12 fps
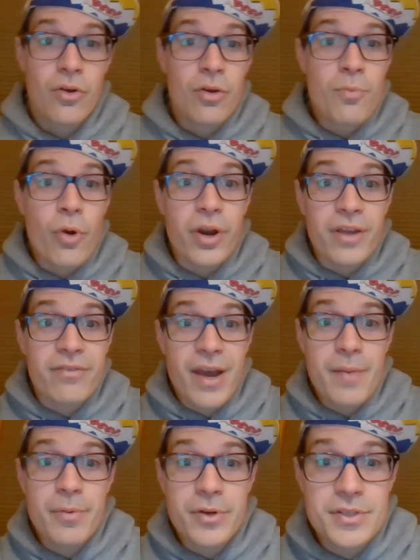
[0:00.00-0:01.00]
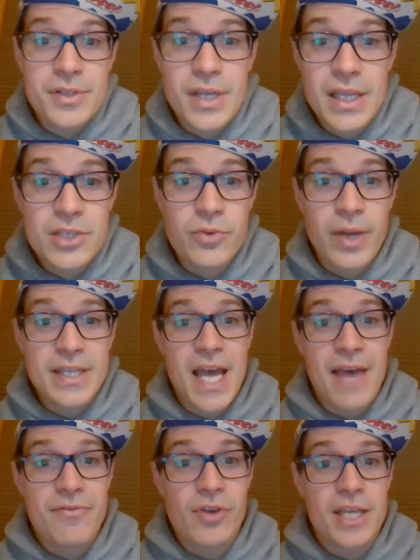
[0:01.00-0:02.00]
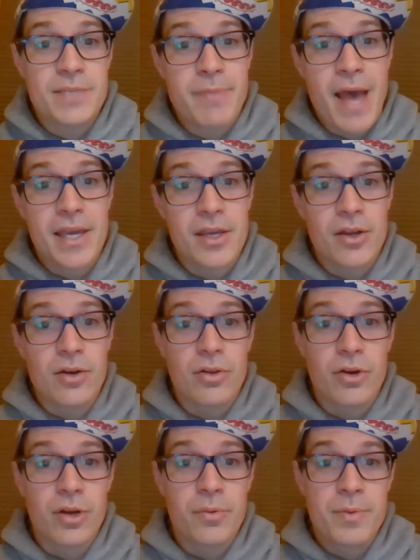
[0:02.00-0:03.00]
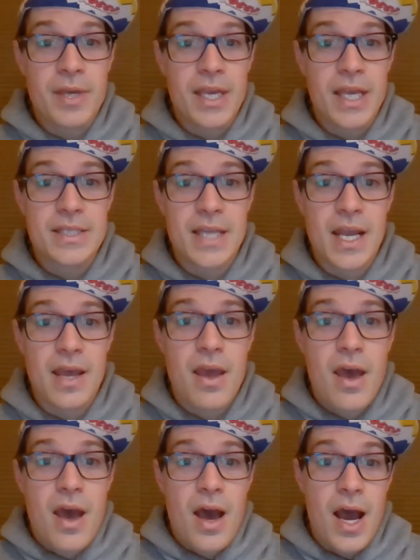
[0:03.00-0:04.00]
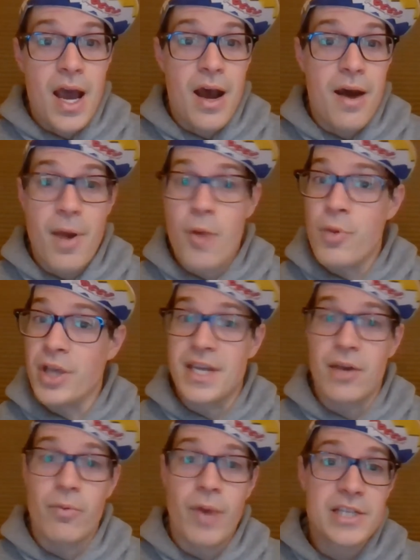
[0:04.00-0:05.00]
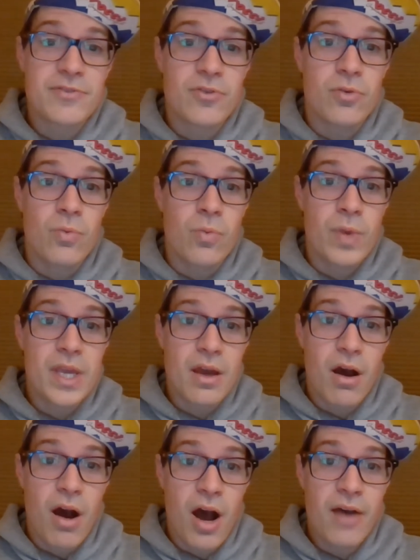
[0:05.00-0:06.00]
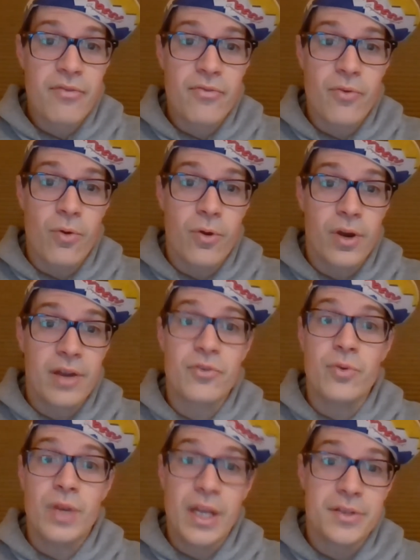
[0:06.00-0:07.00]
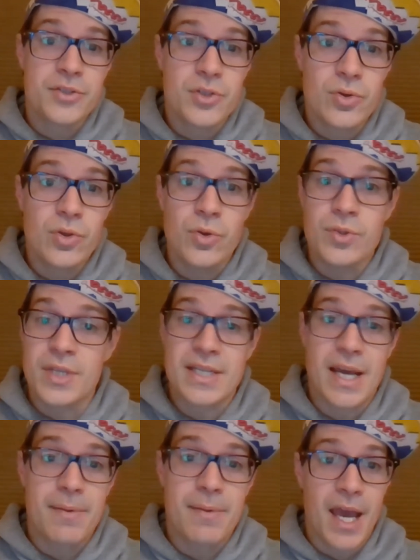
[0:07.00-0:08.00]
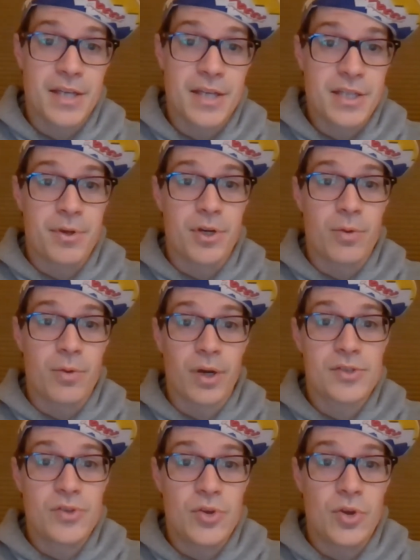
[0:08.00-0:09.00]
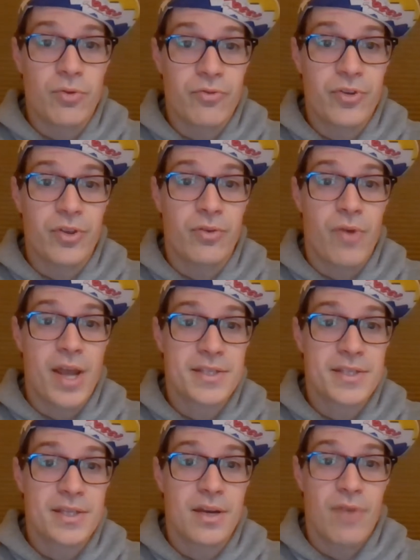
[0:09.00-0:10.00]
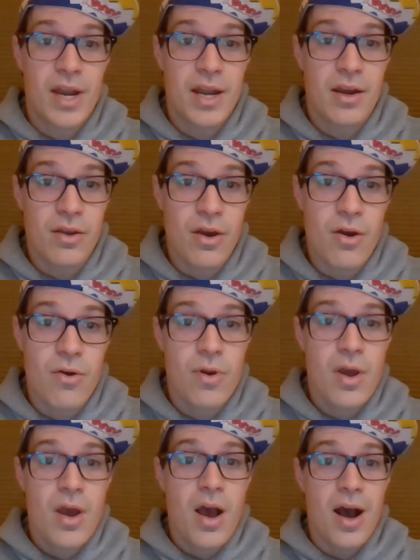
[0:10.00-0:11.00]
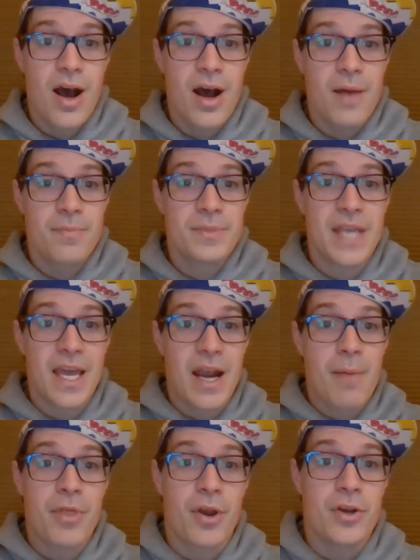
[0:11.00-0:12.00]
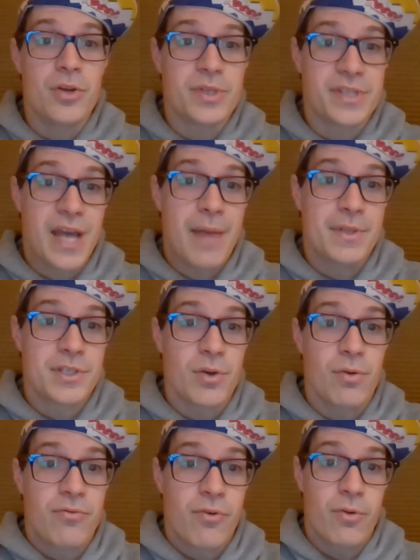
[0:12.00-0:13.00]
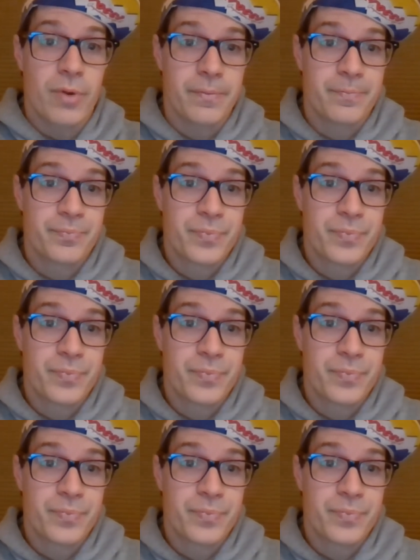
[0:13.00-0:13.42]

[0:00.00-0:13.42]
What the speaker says: Good morning, Vipers. It's great to have you guys back here learning with me again today. I hope you guys had a restful week off, or if you needed to, use that time to catch up on your work so you're feeling rested and ready to go, staying up with our new assignments going forward.